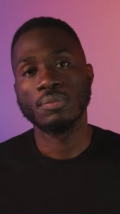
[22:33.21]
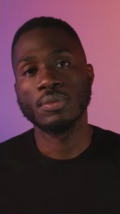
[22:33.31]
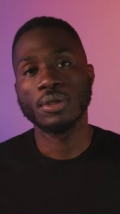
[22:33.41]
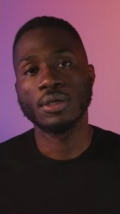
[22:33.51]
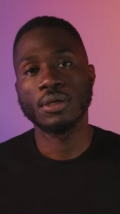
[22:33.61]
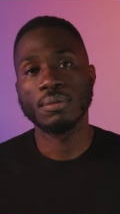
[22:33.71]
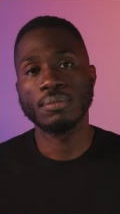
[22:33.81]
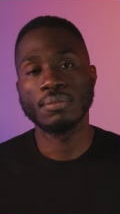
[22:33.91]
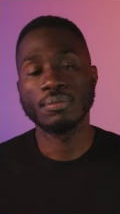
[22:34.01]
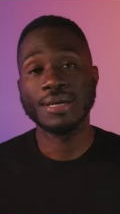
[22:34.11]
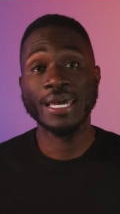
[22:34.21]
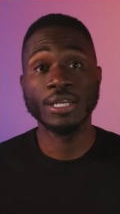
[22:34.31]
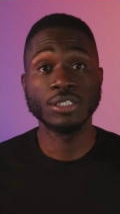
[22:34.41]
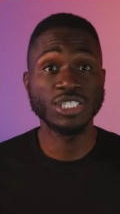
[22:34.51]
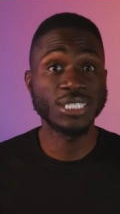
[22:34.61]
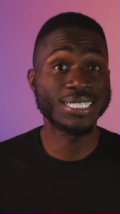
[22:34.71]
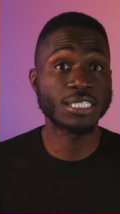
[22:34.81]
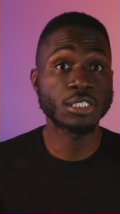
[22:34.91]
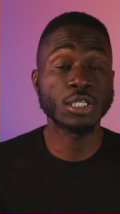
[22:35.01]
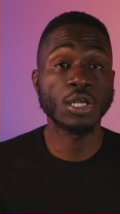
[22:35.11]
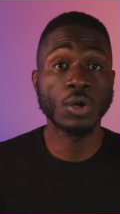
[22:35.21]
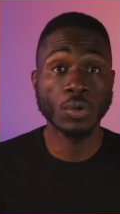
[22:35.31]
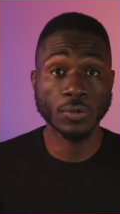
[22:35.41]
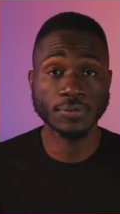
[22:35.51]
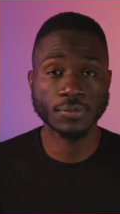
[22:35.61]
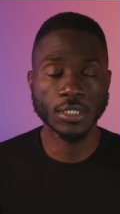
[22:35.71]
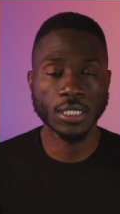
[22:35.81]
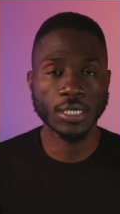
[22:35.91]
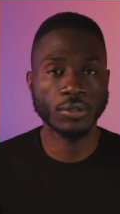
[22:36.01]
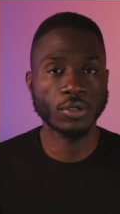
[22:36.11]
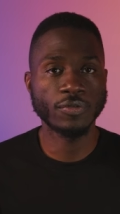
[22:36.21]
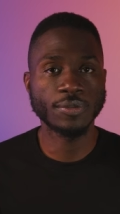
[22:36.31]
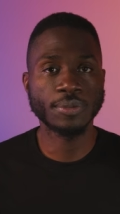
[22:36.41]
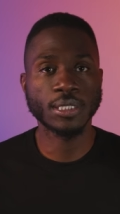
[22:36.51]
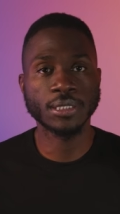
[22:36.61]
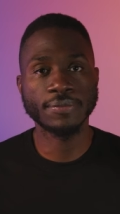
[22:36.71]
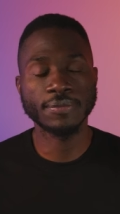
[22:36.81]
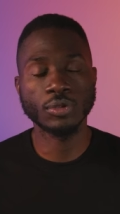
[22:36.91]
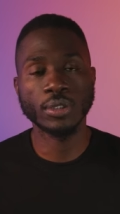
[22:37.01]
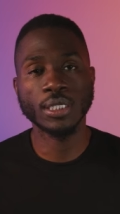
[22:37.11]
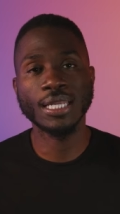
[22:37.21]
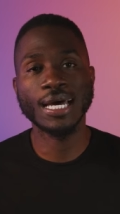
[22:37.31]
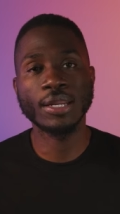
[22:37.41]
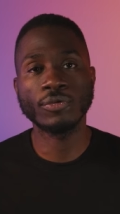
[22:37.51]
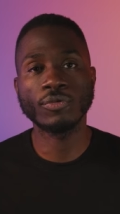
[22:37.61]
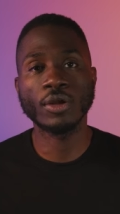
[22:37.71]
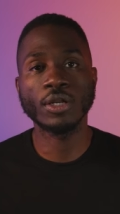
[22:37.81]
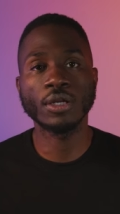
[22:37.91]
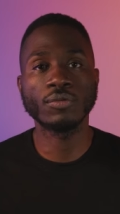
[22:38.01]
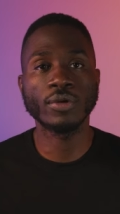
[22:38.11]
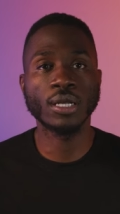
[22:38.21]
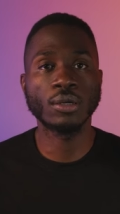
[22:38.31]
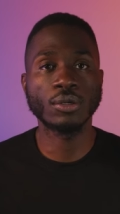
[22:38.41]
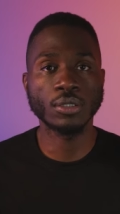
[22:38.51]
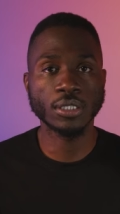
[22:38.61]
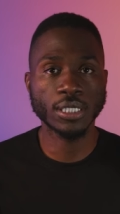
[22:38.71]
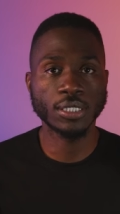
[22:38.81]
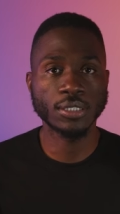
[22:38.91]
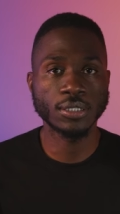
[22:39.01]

But um, my energy is low. And I don't know if it's because I was doing a lot of running around earlier,